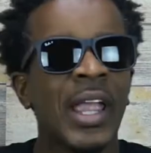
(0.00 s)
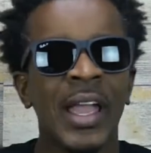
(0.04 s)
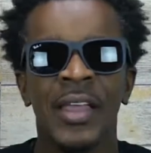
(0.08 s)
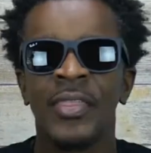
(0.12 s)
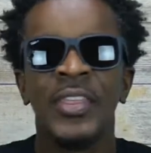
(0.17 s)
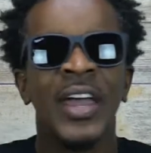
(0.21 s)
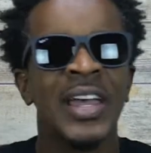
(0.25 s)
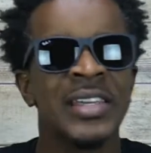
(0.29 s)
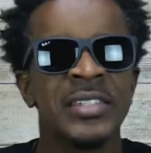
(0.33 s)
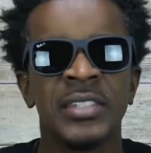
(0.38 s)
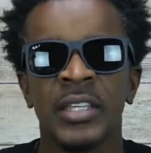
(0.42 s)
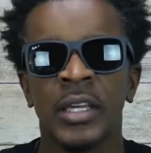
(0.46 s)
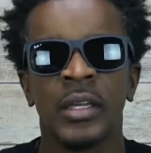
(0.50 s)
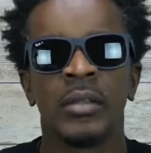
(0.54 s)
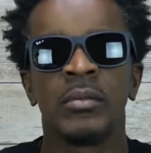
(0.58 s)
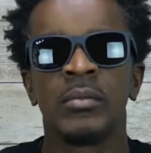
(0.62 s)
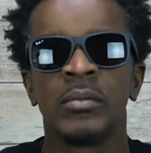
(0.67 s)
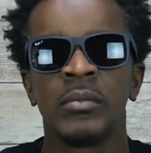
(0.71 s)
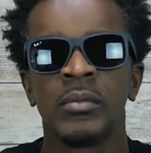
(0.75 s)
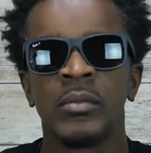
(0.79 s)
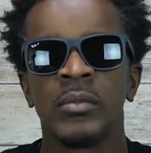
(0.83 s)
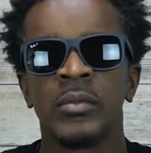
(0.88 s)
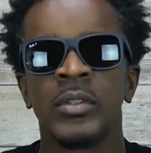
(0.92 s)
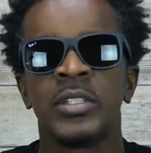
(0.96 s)
That's
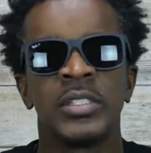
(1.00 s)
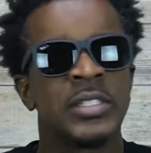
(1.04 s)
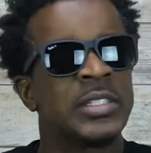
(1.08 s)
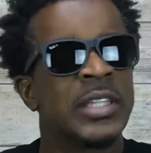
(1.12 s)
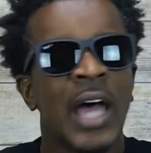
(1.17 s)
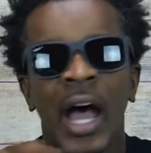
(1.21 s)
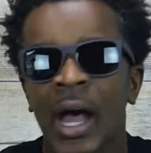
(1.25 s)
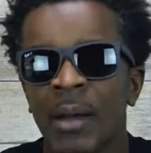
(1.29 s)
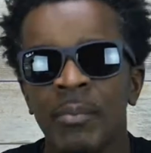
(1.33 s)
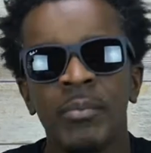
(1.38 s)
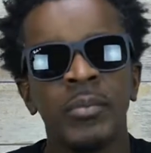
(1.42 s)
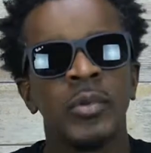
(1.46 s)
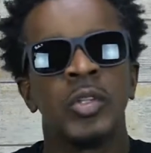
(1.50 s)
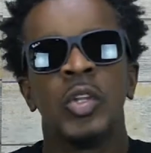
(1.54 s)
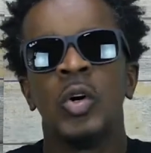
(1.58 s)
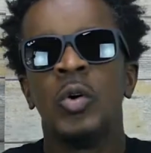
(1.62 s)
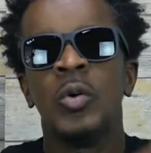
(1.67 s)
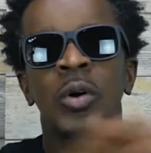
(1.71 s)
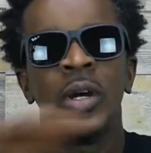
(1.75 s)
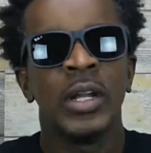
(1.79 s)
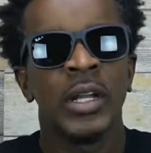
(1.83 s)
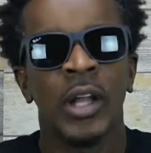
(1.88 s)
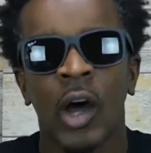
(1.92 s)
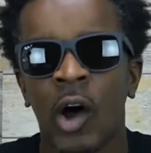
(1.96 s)
it. Stop
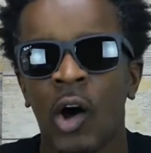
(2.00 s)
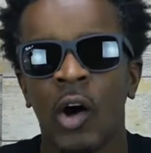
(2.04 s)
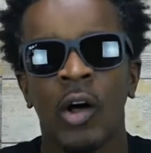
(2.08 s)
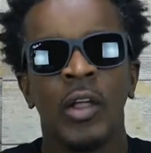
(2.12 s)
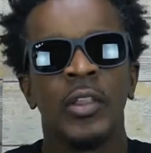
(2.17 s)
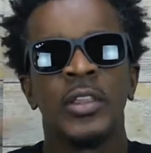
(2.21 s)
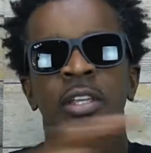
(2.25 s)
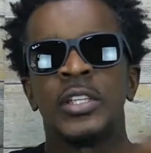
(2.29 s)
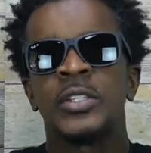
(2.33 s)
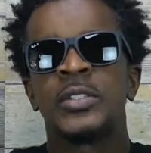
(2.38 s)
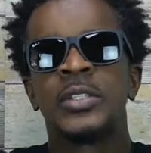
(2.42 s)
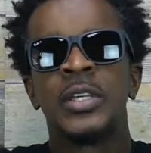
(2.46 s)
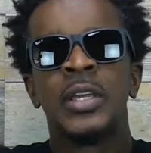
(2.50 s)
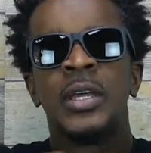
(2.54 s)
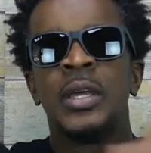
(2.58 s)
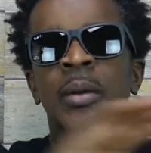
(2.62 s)
doing all this